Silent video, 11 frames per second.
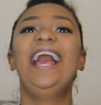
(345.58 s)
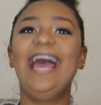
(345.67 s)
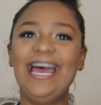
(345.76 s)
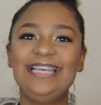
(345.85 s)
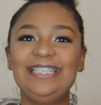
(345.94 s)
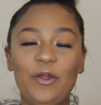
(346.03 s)

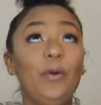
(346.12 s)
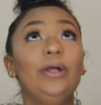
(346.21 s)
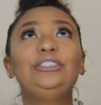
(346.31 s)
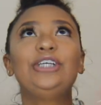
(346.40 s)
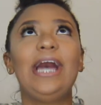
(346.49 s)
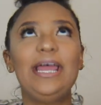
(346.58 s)
as it,
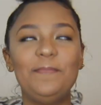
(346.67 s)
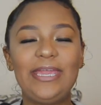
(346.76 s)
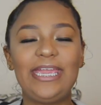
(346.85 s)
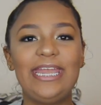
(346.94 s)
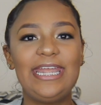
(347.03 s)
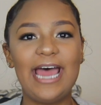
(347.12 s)
or try to
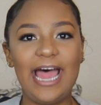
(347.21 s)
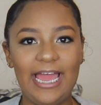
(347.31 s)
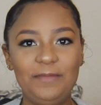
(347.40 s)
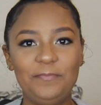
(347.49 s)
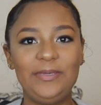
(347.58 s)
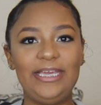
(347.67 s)
make it
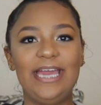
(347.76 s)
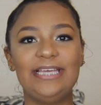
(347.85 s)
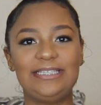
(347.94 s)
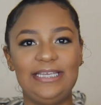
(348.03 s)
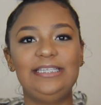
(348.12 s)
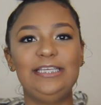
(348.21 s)
not be
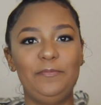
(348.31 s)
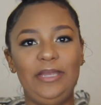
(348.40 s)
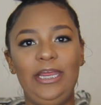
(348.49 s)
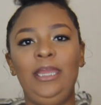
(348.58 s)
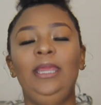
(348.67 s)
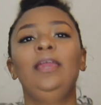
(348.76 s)
as
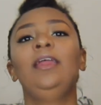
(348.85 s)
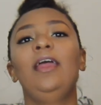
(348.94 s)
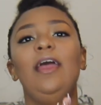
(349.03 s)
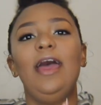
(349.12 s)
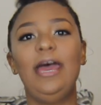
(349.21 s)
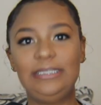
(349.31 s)
intimidating
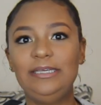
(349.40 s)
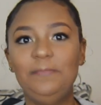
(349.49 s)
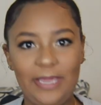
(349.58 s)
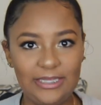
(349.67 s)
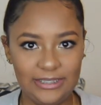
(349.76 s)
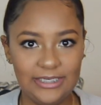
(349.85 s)
as it
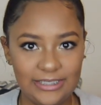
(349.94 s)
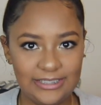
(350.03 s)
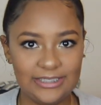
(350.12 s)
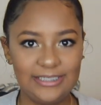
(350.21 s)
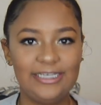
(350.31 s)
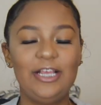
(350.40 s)
may look,